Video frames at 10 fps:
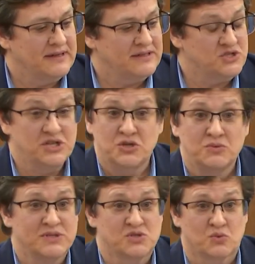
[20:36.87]
she knew
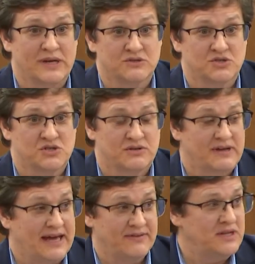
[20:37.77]
Mr. Welch
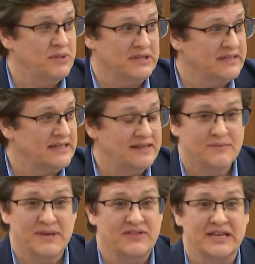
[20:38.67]
had the ability.
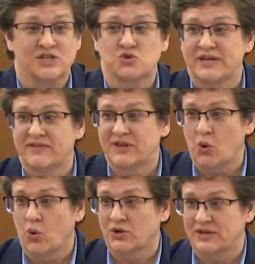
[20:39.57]
I mean, the entry of the
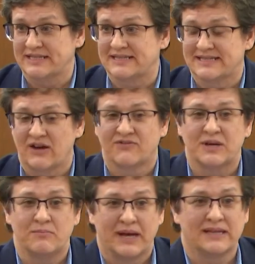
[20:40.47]
order itself
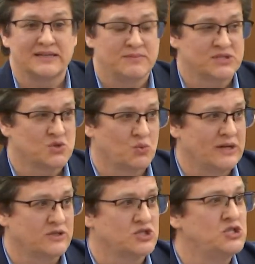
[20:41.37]
compelling Mr.
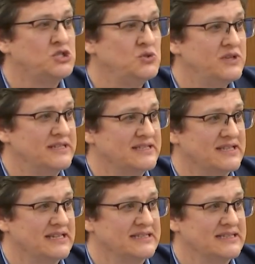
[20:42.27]
Welch to do these
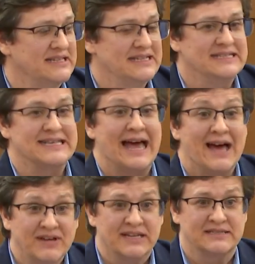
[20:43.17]
things is
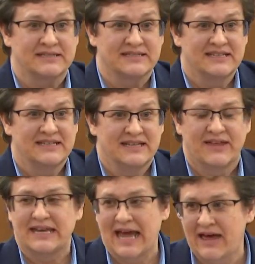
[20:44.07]
evidence
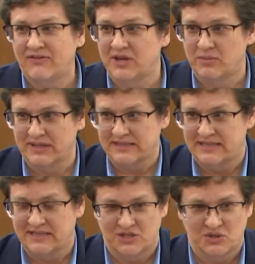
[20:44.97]
that he had the
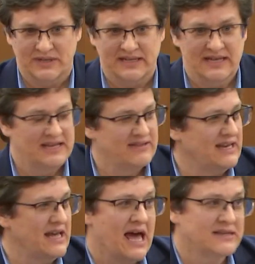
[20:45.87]
ability to do it, that
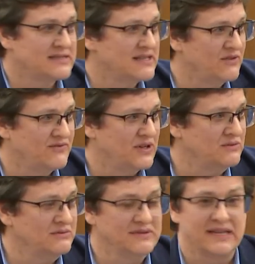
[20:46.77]
he had a cell
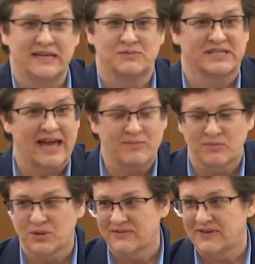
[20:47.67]
phone, that he was
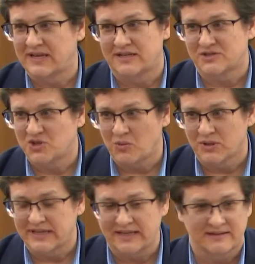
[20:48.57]
capable of getting a
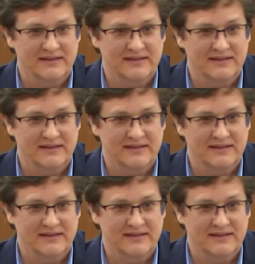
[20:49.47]
SoberLink